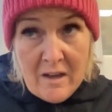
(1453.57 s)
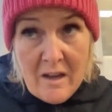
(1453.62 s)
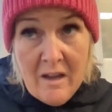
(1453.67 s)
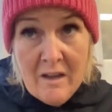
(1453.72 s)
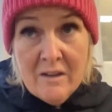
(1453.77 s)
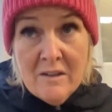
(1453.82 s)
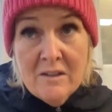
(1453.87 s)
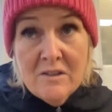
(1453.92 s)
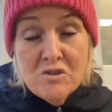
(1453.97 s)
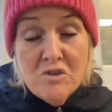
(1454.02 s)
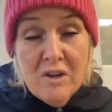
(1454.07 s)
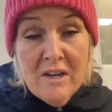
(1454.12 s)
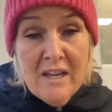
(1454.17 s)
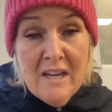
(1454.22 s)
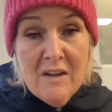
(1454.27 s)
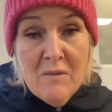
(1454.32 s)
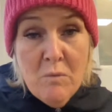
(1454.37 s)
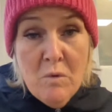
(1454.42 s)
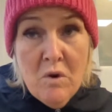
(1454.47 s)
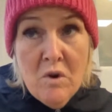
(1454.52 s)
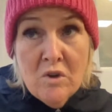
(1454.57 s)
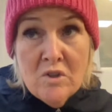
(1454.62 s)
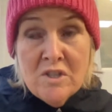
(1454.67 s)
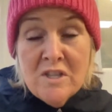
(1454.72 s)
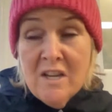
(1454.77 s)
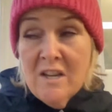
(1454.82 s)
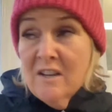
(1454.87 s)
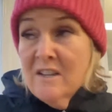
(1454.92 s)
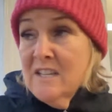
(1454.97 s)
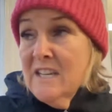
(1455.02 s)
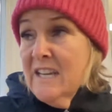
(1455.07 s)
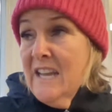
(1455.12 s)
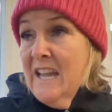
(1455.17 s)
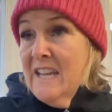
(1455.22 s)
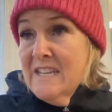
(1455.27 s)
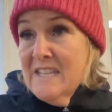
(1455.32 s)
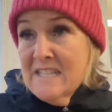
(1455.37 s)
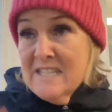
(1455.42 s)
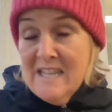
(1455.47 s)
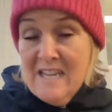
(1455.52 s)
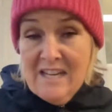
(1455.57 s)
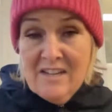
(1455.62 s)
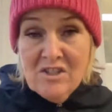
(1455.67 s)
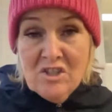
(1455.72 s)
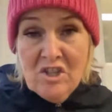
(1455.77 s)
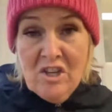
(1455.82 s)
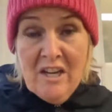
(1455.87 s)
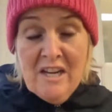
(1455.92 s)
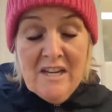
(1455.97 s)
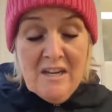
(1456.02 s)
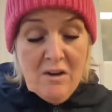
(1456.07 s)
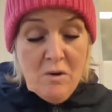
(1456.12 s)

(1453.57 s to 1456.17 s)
And drinking water. You get your tick sheet.